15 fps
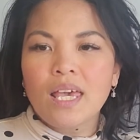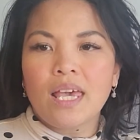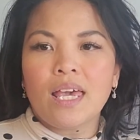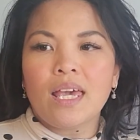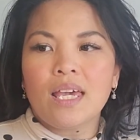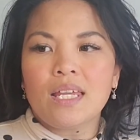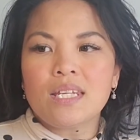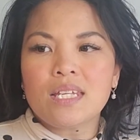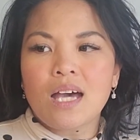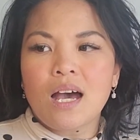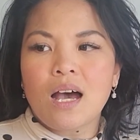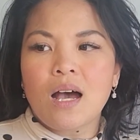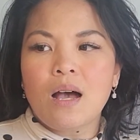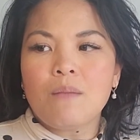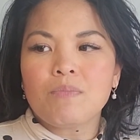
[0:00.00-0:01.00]
And
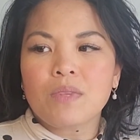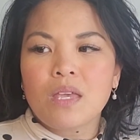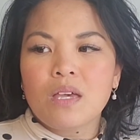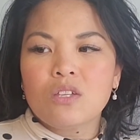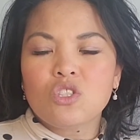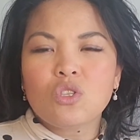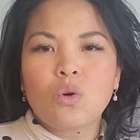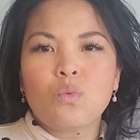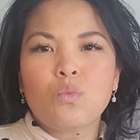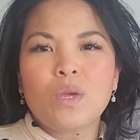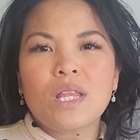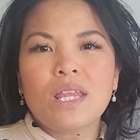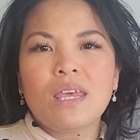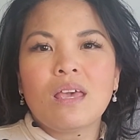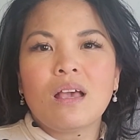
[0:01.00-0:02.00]
uh, so,
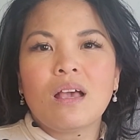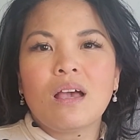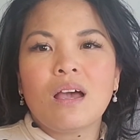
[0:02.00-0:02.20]
really